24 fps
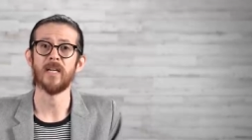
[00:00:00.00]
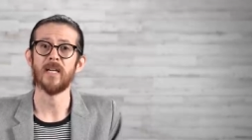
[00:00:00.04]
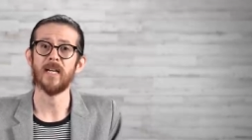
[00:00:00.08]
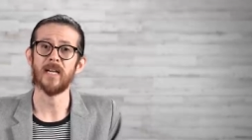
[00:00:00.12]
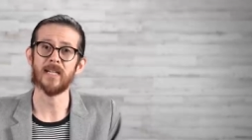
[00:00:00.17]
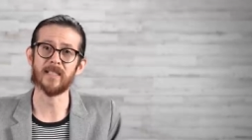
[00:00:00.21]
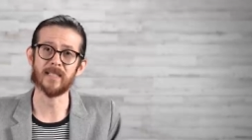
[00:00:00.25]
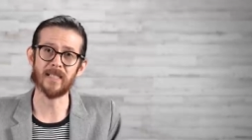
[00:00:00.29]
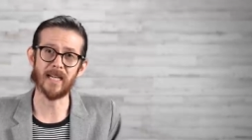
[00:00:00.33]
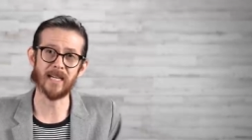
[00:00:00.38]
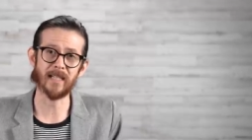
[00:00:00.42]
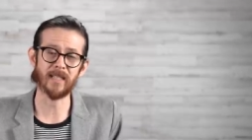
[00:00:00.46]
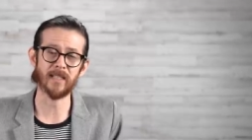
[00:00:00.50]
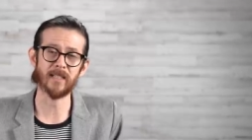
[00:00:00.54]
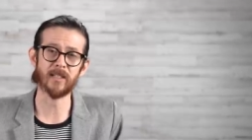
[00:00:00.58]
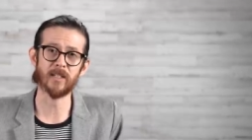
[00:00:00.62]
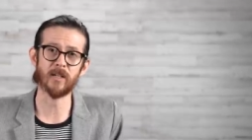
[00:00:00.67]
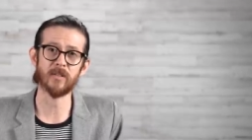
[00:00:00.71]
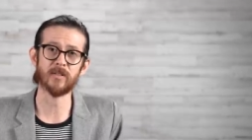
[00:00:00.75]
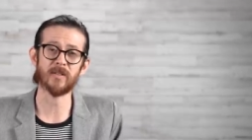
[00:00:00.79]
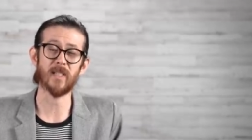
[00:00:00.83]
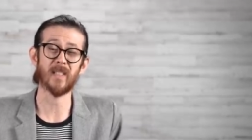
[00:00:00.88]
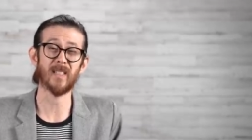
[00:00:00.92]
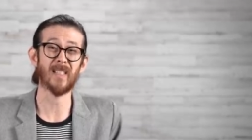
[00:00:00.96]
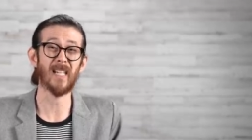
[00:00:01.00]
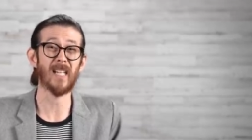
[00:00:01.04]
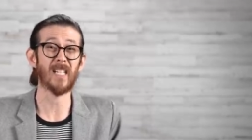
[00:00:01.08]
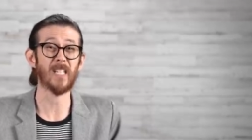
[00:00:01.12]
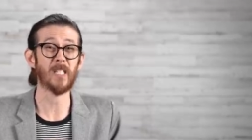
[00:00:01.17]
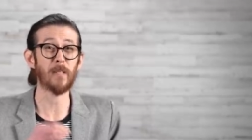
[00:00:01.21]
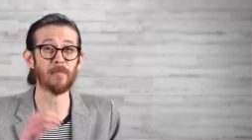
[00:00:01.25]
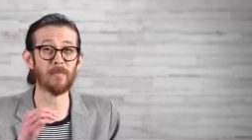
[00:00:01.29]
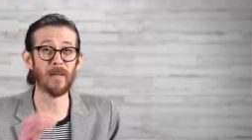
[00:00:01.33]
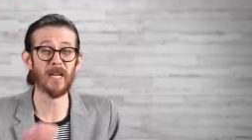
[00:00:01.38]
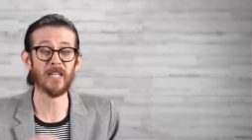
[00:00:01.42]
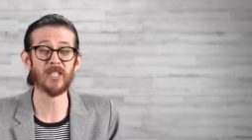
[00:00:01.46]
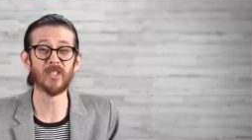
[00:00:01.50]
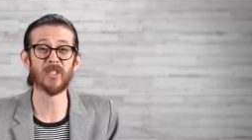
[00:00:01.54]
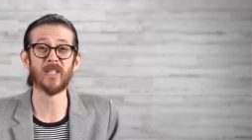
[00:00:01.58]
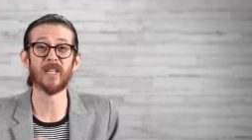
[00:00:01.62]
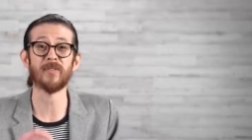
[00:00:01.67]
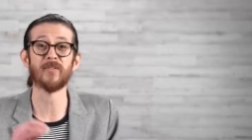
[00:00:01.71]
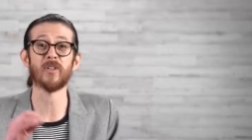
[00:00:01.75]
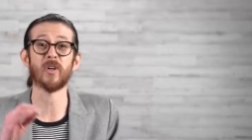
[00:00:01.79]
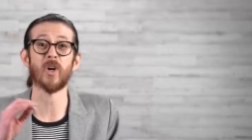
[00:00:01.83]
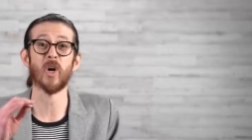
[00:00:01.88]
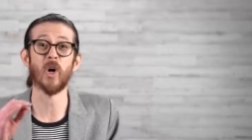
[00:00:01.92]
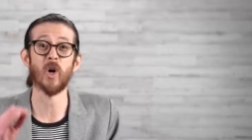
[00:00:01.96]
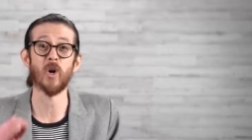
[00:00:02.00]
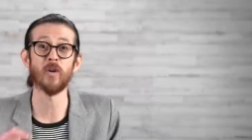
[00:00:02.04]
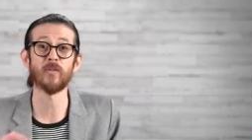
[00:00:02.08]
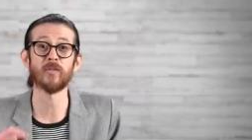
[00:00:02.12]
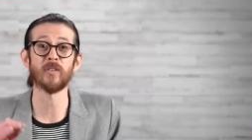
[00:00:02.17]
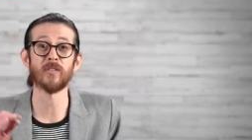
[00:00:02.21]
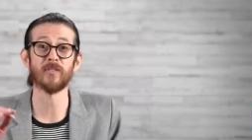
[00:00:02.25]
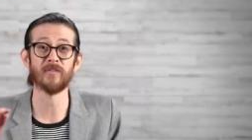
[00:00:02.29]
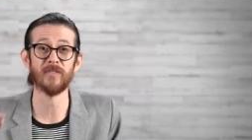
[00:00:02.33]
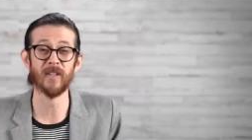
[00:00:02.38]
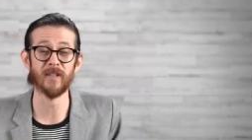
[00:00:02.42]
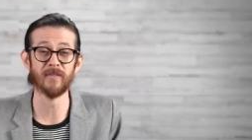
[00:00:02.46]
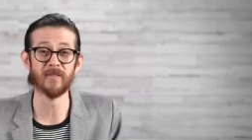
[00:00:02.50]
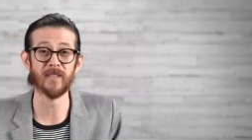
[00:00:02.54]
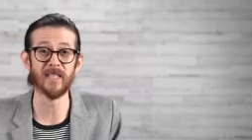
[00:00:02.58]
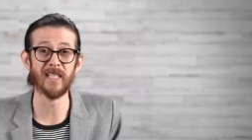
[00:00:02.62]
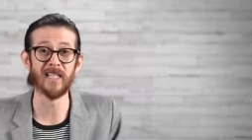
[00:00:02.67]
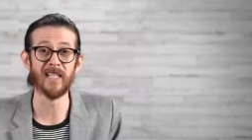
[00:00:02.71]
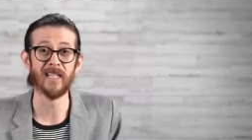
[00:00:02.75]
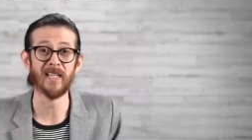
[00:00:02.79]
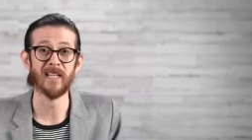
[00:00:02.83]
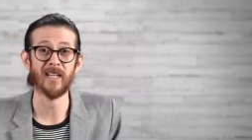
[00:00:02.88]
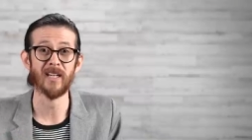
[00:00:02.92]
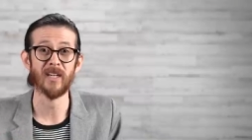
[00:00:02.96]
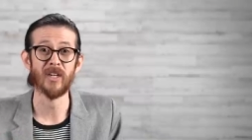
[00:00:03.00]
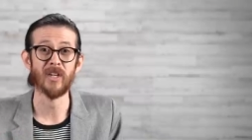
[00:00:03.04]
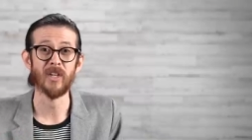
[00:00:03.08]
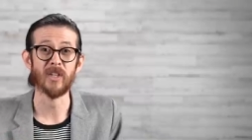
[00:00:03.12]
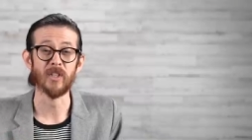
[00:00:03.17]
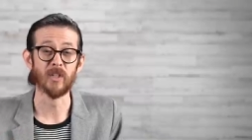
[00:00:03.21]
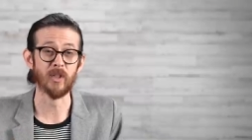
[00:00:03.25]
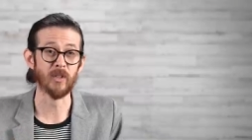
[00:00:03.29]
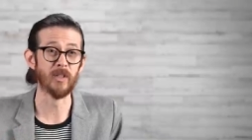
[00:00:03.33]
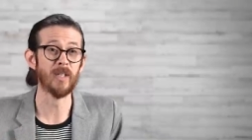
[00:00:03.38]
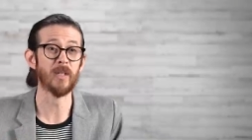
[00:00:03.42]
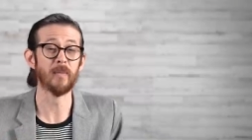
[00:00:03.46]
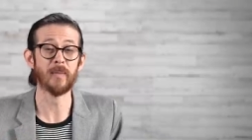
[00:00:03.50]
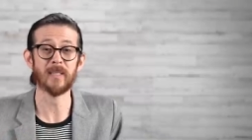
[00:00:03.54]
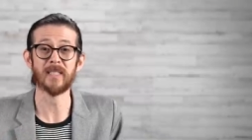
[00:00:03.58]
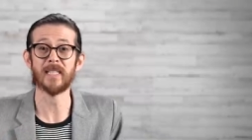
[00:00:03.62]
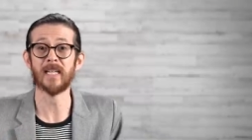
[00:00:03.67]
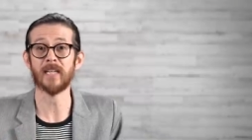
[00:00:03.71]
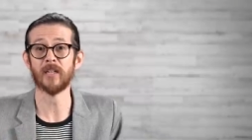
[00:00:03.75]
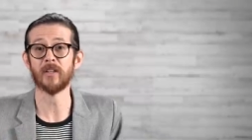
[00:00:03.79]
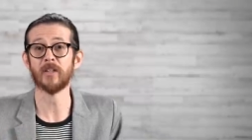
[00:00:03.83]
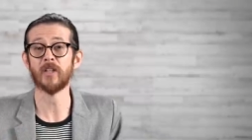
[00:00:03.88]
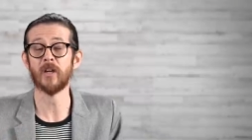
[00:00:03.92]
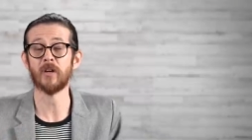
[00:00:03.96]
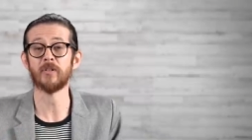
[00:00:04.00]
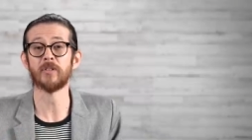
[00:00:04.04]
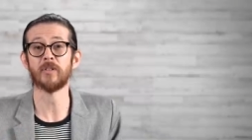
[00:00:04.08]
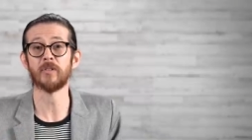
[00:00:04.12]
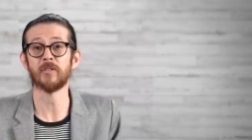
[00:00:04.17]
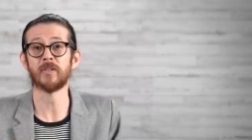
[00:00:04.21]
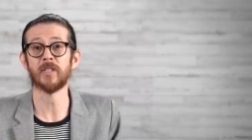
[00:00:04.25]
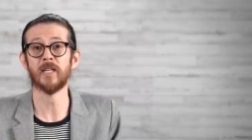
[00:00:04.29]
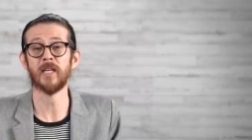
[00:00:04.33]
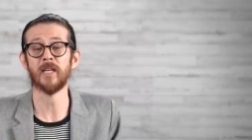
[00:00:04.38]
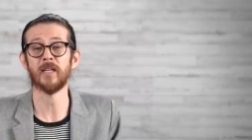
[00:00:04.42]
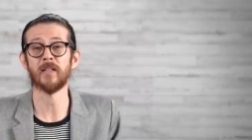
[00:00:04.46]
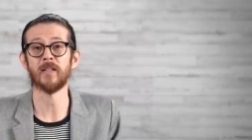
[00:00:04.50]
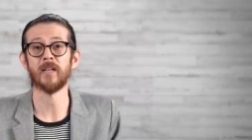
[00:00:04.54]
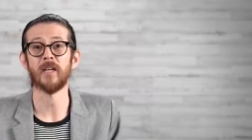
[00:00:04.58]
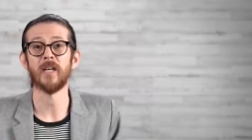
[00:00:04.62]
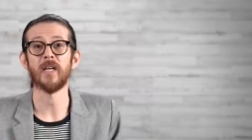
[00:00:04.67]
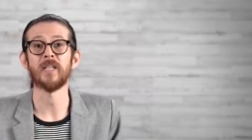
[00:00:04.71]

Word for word: A daily dose, they say, especially if you're over 50, you need to be taking CoQ10